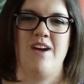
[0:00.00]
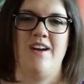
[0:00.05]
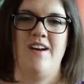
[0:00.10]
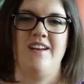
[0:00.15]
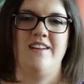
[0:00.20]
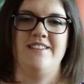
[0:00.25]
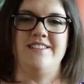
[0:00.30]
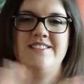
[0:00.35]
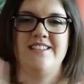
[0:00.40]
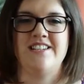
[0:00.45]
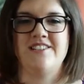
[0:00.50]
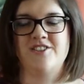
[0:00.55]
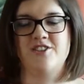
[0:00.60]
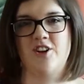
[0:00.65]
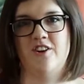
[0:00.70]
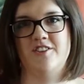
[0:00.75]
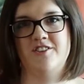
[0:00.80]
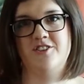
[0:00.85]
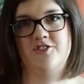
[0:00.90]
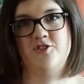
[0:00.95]
a
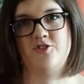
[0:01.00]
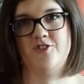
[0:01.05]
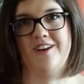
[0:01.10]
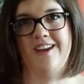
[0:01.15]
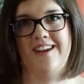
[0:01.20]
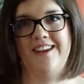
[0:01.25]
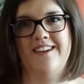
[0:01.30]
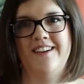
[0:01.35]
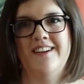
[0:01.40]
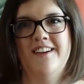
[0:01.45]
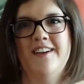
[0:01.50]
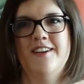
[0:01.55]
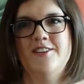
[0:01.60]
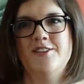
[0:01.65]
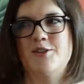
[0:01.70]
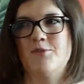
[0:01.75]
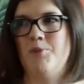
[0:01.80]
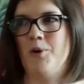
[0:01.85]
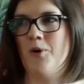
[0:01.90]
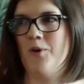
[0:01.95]
discharge tree
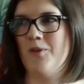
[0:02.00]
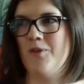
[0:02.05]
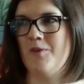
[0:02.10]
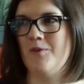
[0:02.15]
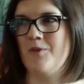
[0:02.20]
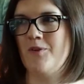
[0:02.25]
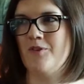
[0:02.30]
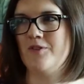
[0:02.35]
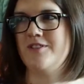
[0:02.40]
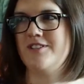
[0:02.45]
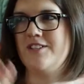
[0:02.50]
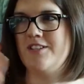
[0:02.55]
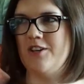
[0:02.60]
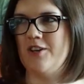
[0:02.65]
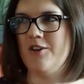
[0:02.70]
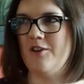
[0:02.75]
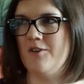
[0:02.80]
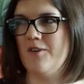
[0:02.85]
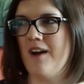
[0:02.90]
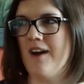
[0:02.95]
to put on the wall
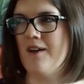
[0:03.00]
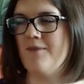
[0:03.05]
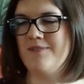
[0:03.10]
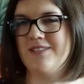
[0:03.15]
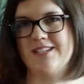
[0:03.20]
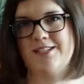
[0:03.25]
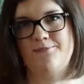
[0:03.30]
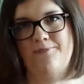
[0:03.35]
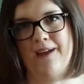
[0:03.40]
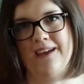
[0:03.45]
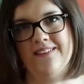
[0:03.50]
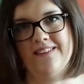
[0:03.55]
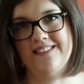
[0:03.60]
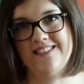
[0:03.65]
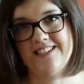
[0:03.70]
to display the